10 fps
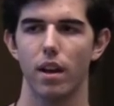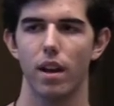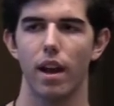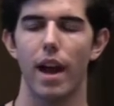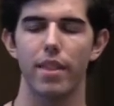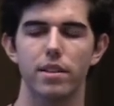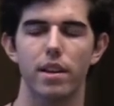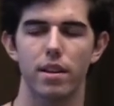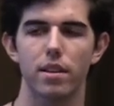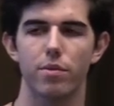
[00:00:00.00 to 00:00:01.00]
And that's
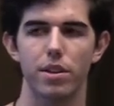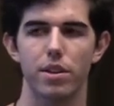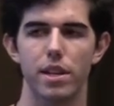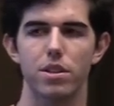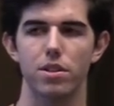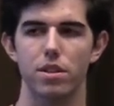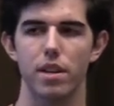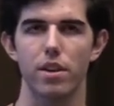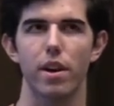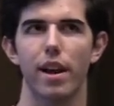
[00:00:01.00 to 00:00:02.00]
kind of one of the issues that
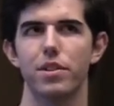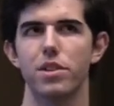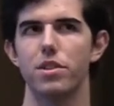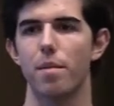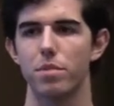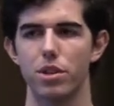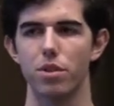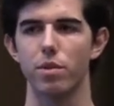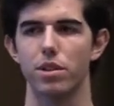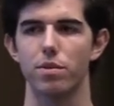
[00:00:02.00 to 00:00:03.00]
you kind of have to jump to
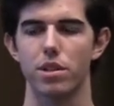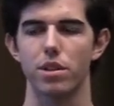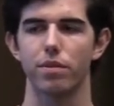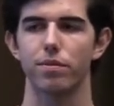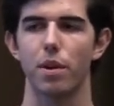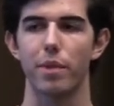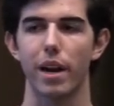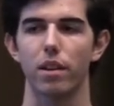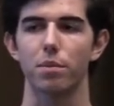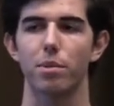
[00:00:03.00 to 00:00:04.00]
when switching from
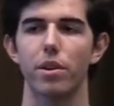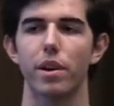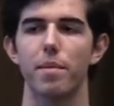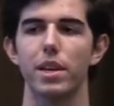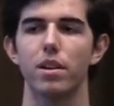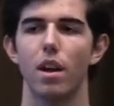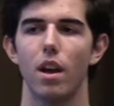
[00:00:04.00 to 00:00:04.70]
regular programming.